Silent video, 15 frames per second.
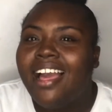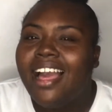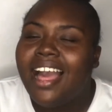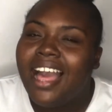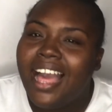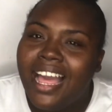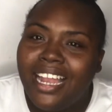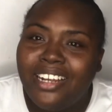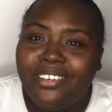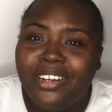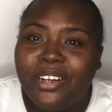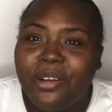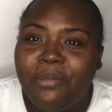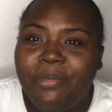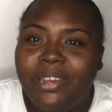Highly
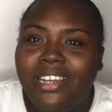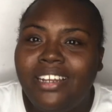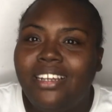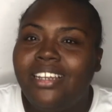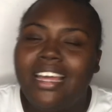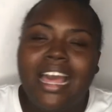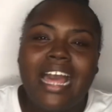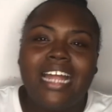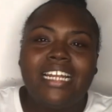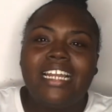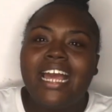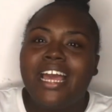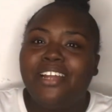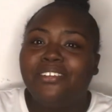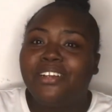recommend, and
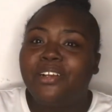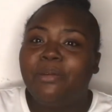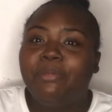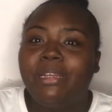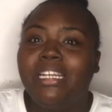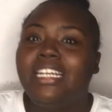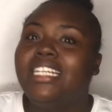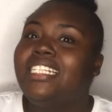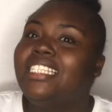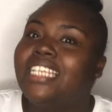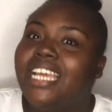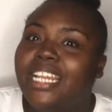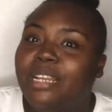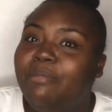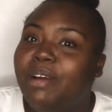I'd recommend it to
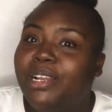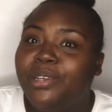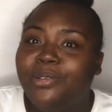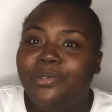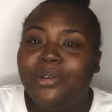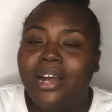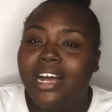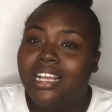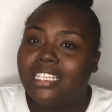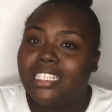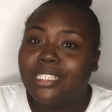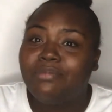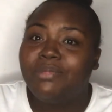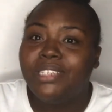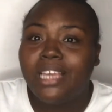anybody who
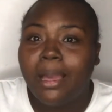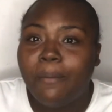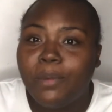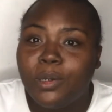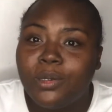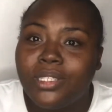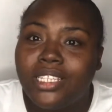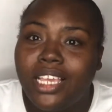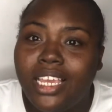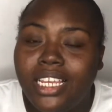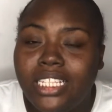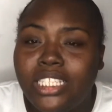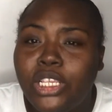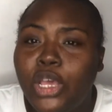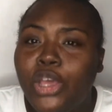asks me about
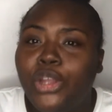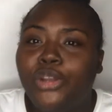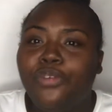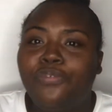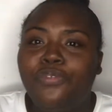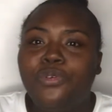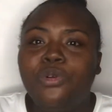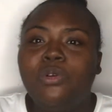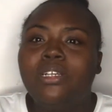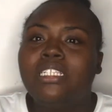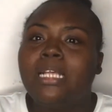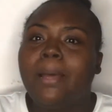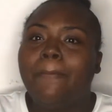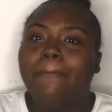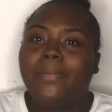it. The food was
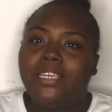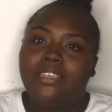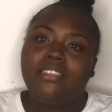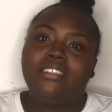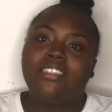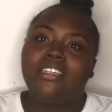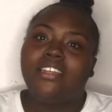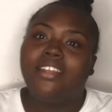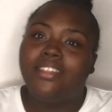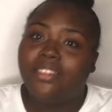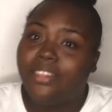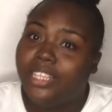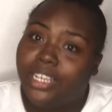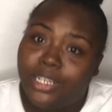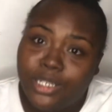amazing
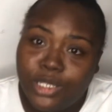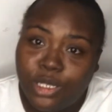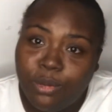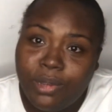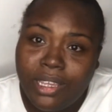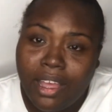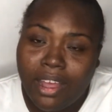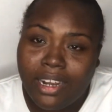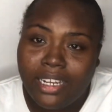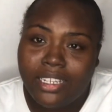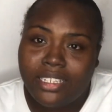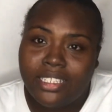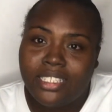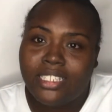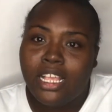there, to be
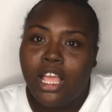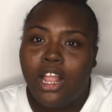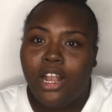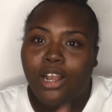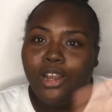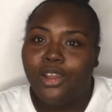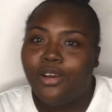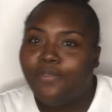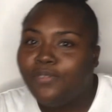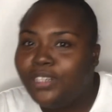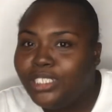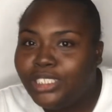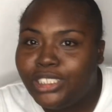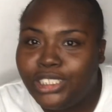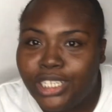honest. Love the
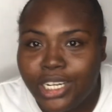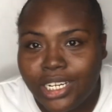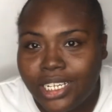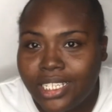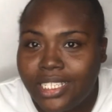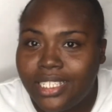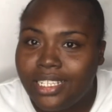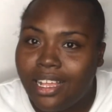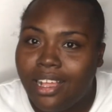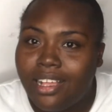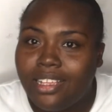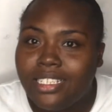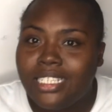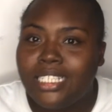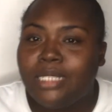jerk
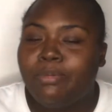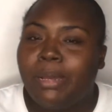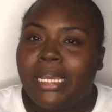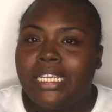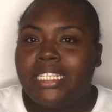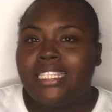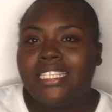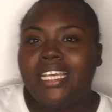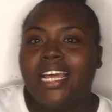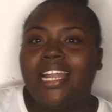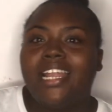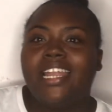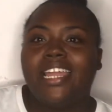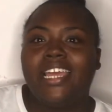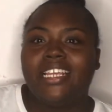sauce, spicy
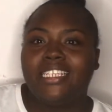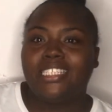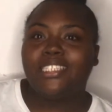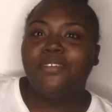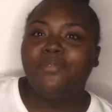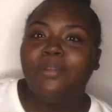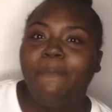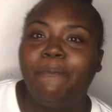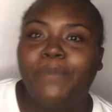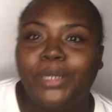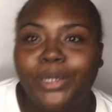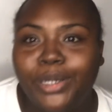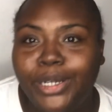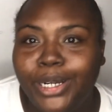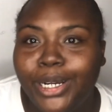and nice. Love the
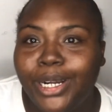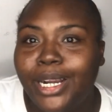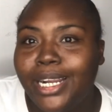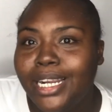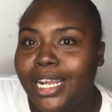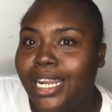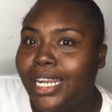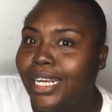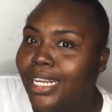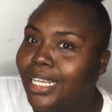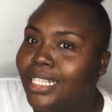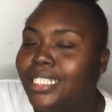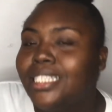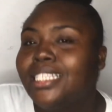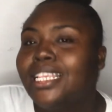burger and all of that.